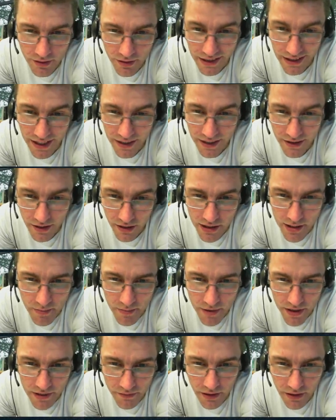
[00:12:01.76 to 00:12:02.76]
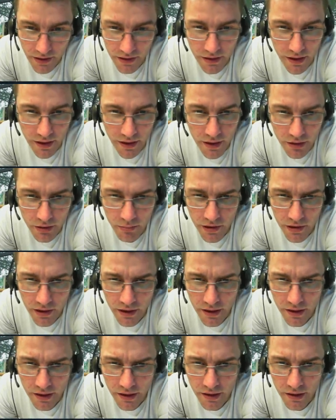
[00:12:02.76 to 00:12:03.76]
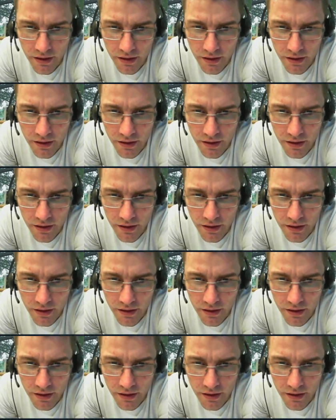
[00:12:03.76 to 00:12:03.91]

the date that I specified, yeah, you'll be okay.